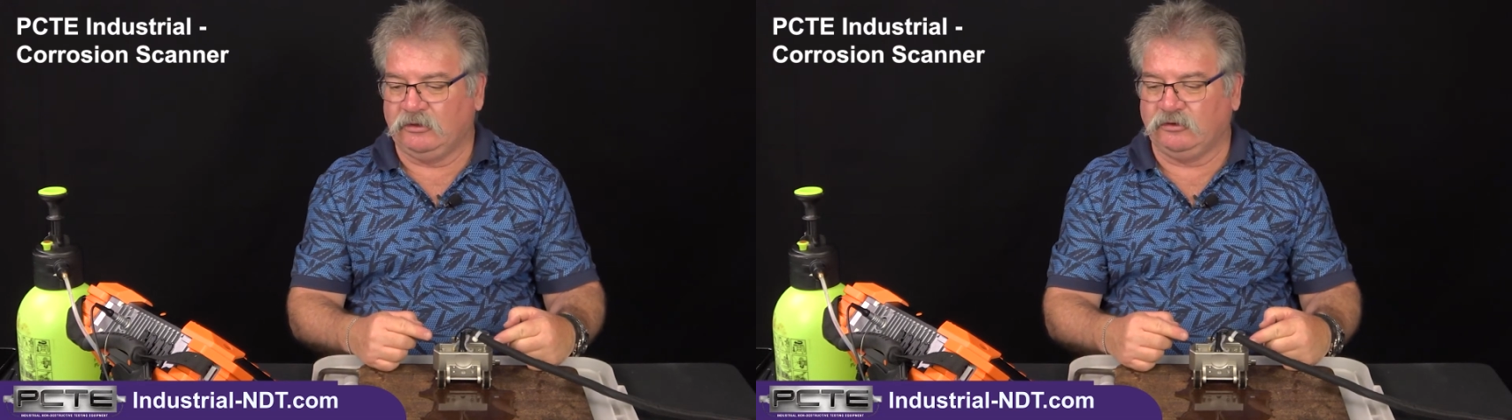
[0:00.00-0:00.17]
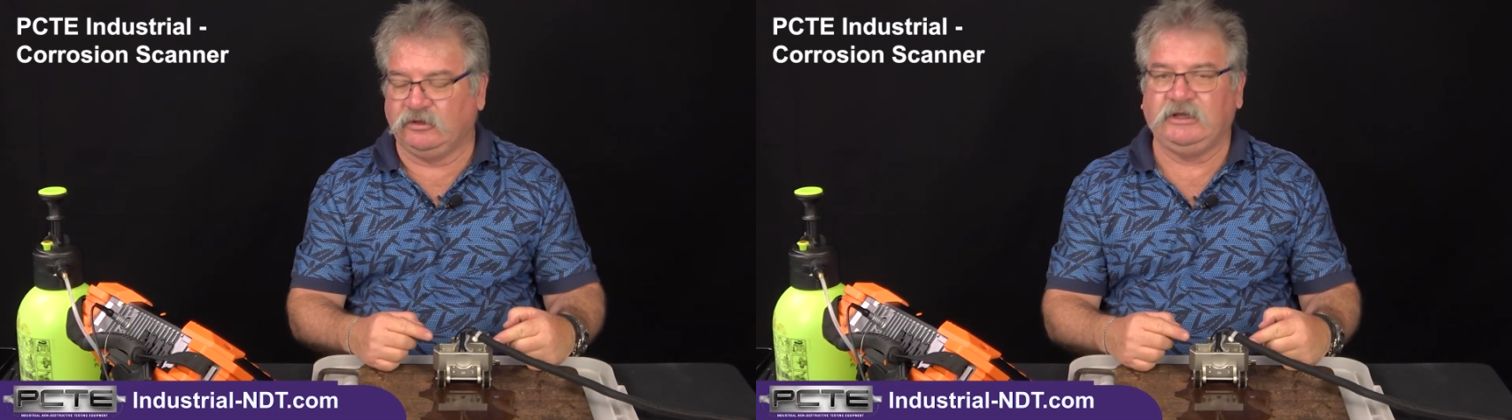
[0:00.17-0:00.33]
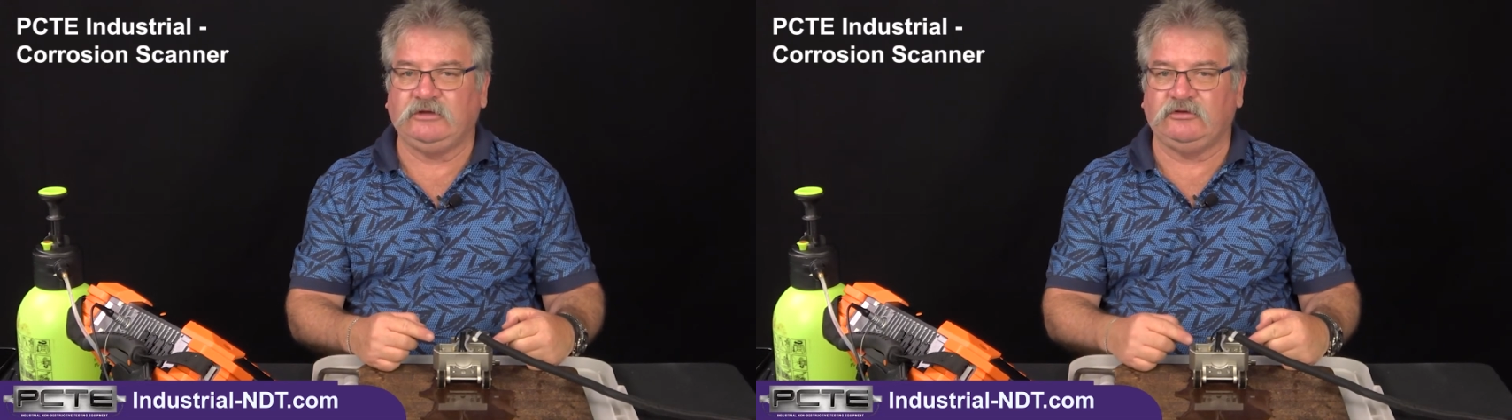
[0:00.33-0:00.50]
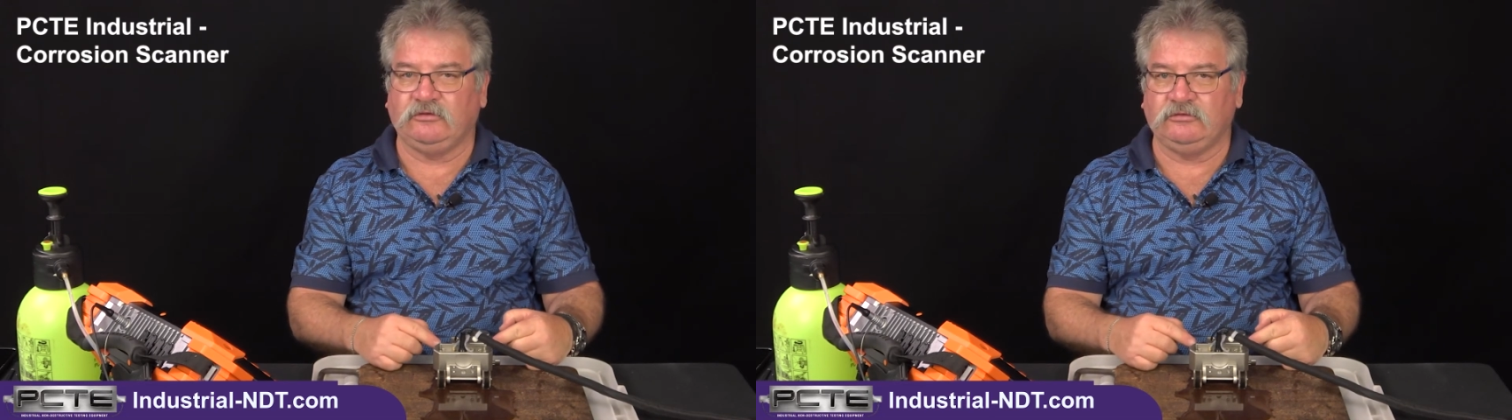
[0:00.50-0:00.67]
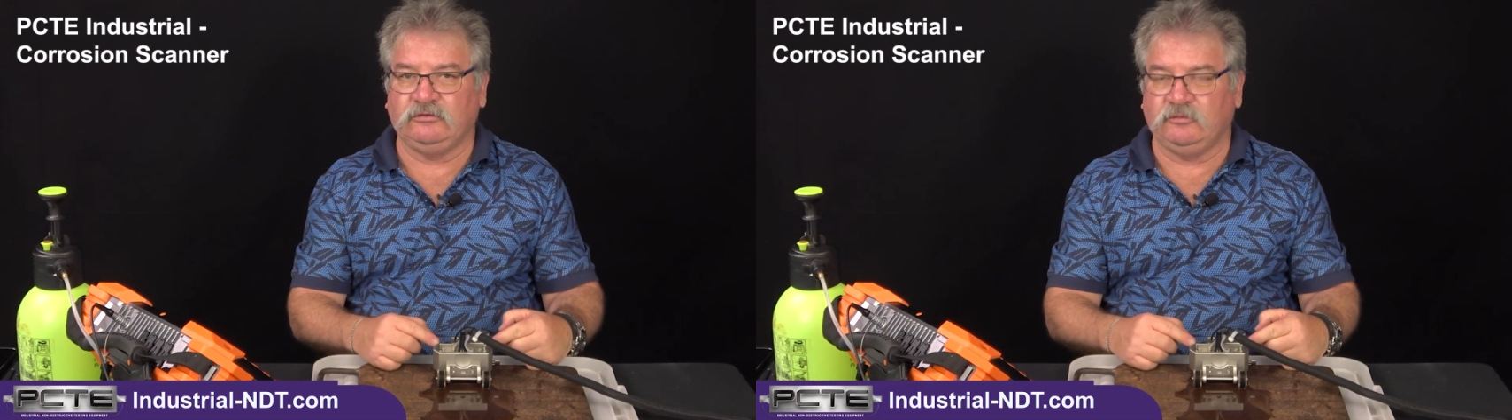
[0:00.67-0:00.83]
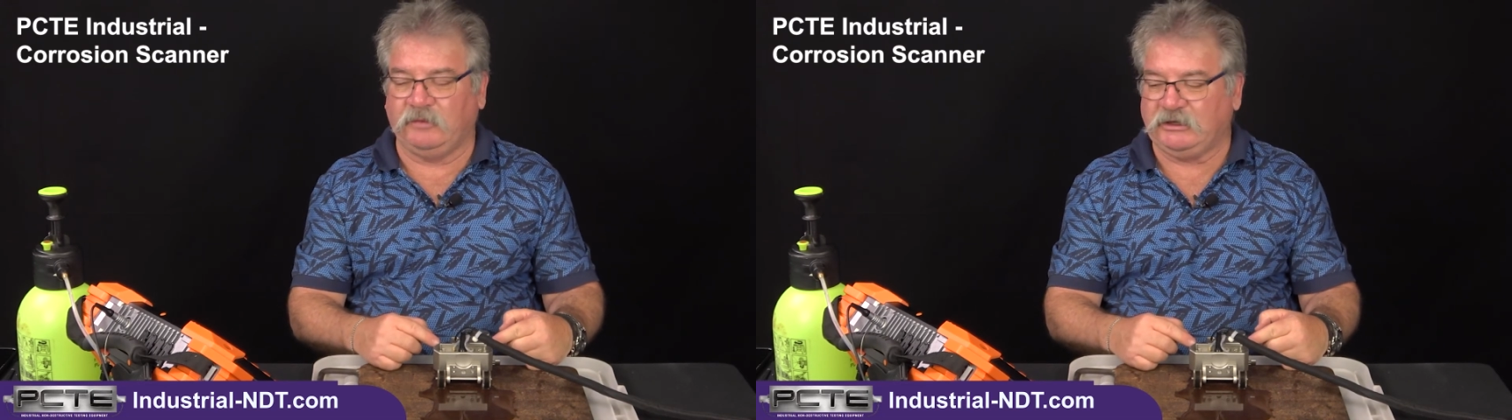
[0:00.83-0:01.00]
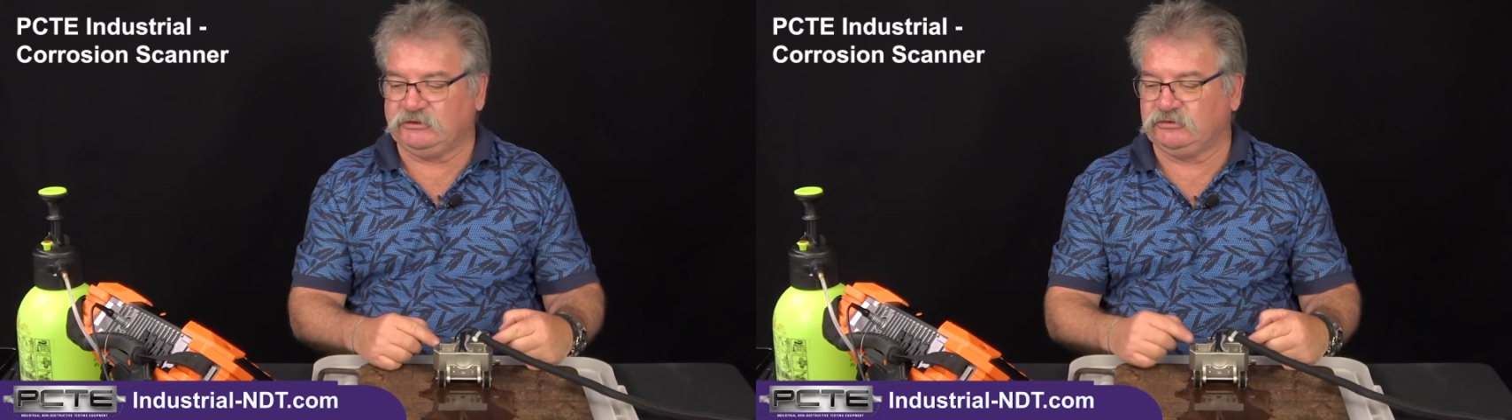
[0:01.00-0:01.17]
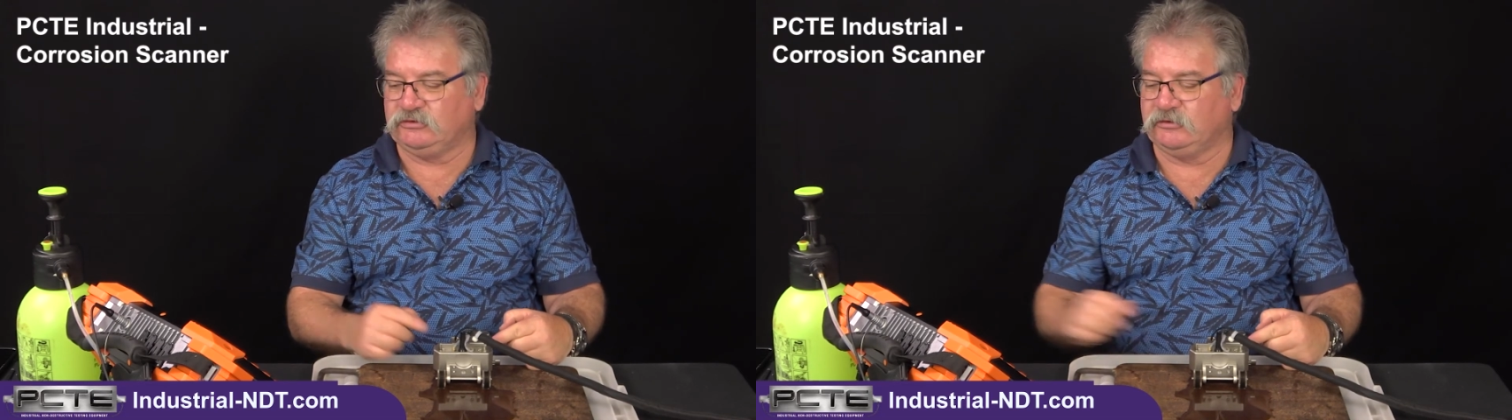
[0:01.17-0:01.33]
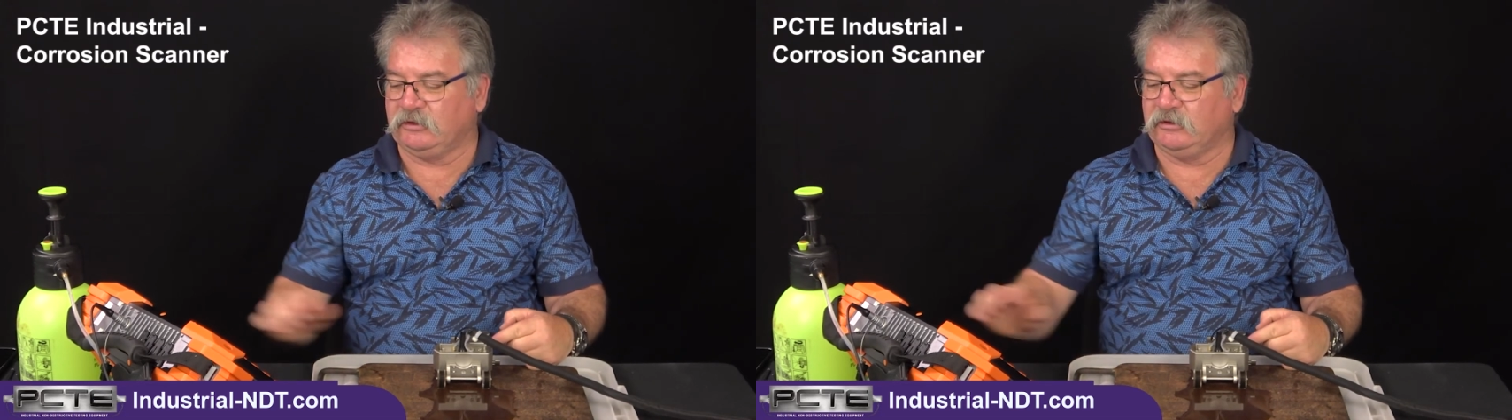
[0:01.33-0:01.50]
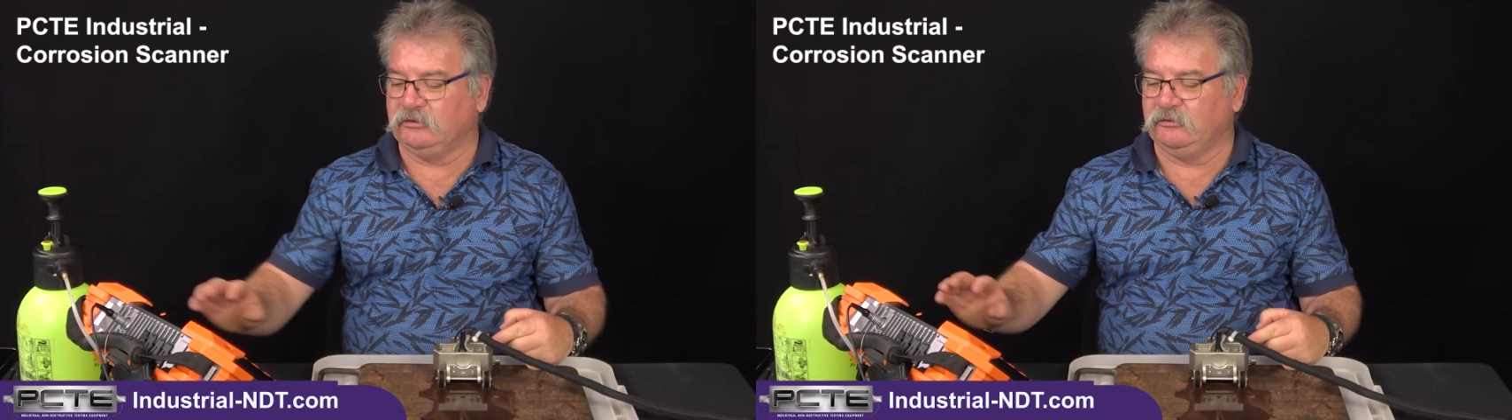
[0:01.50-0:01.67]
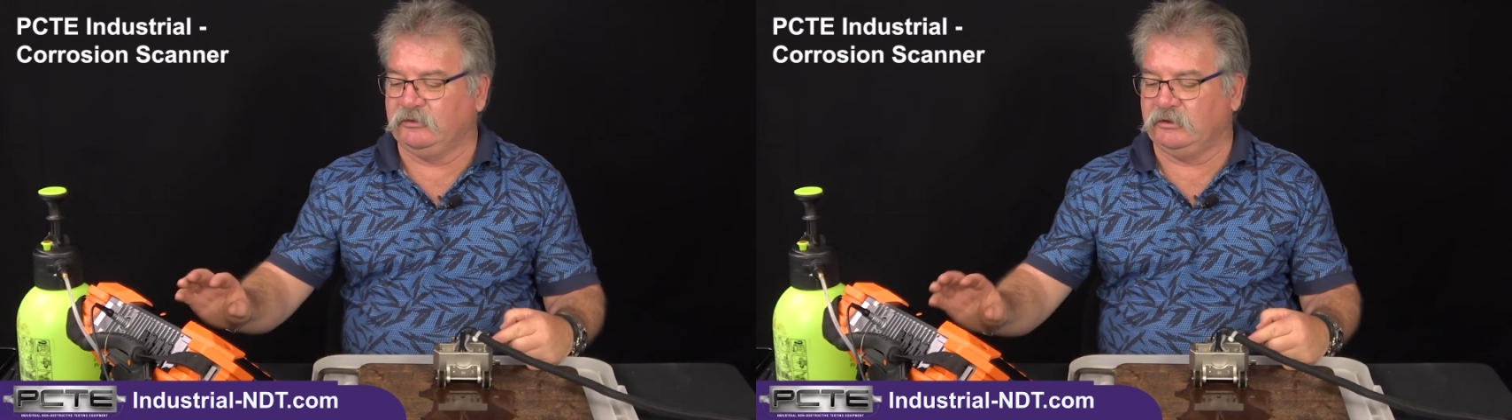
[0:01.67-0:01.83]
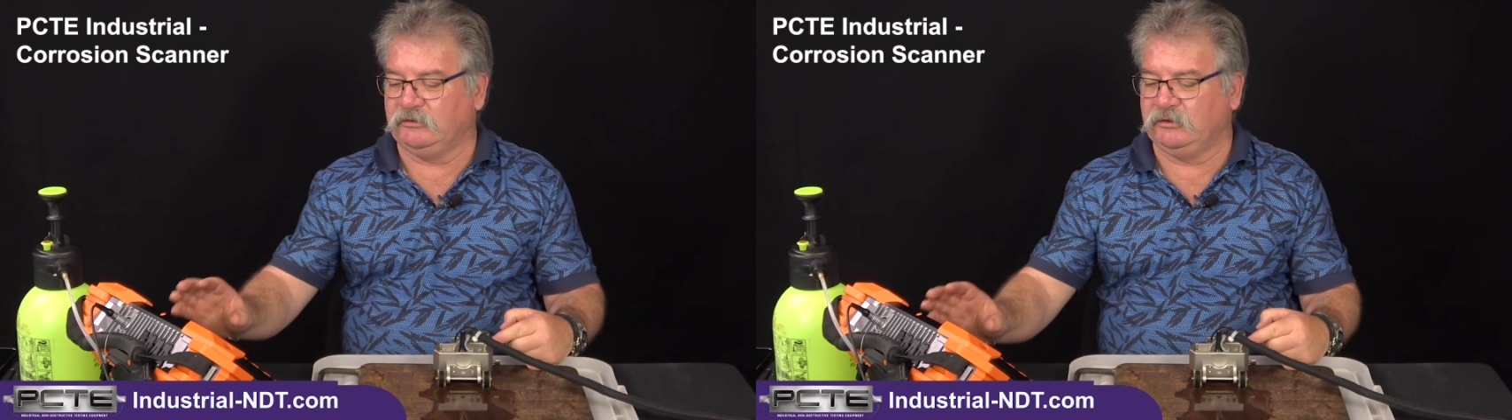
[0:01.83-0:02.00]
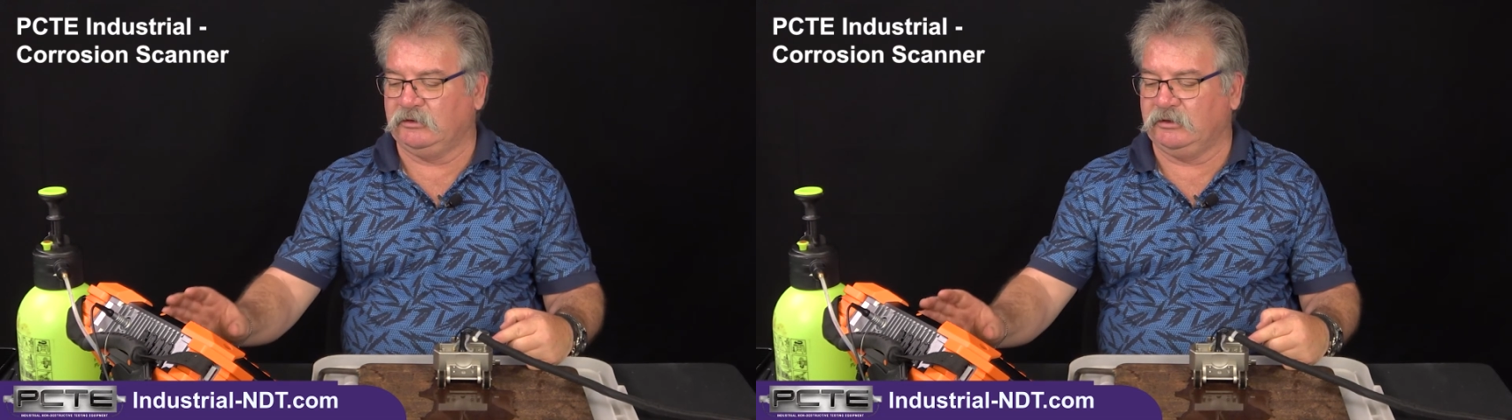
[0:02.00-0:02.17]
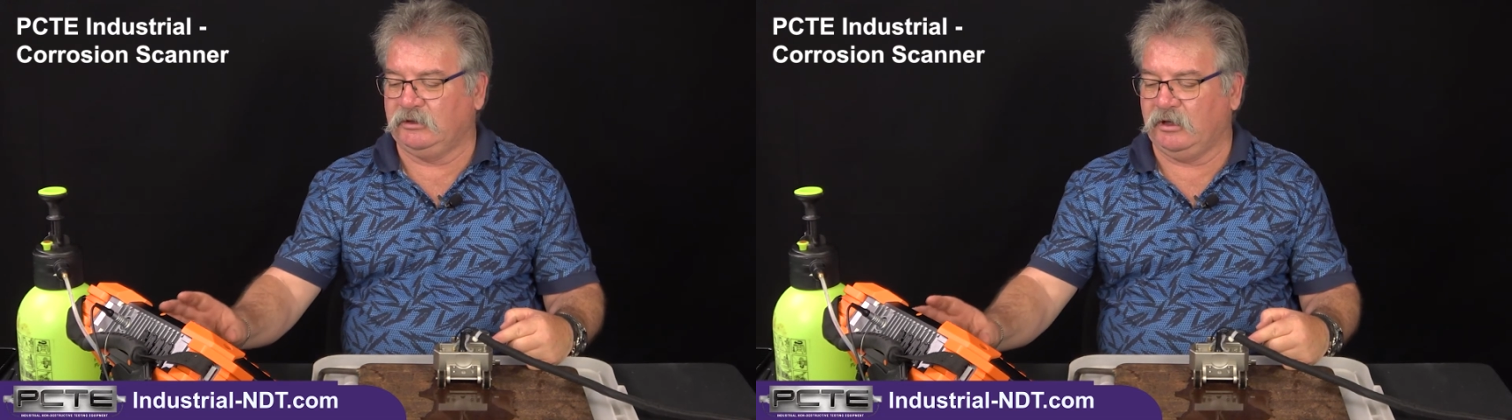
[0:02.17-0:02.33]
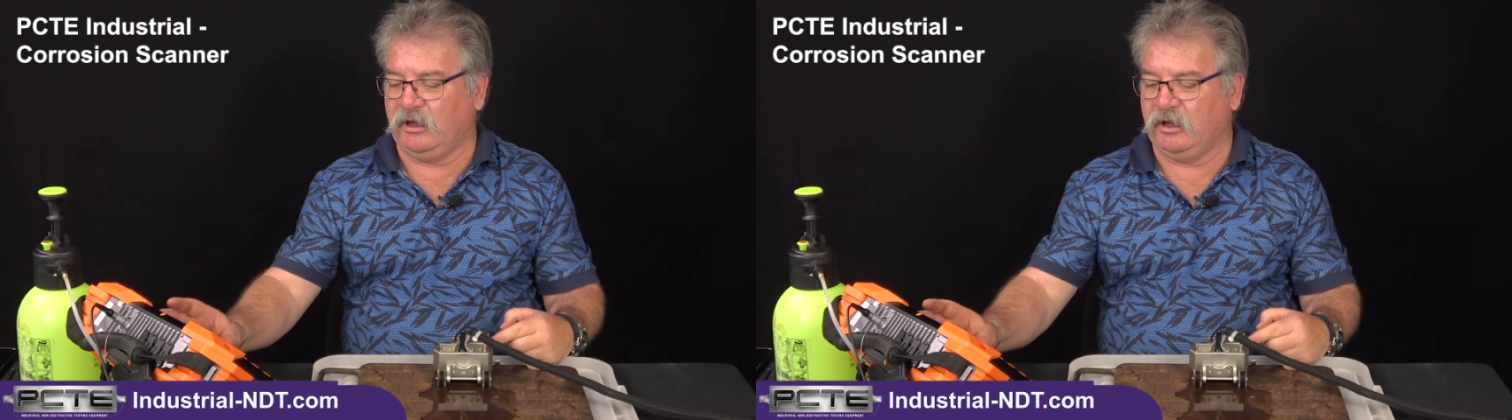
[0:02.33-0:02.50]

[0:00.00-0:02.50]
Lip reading: You need to make sure though that the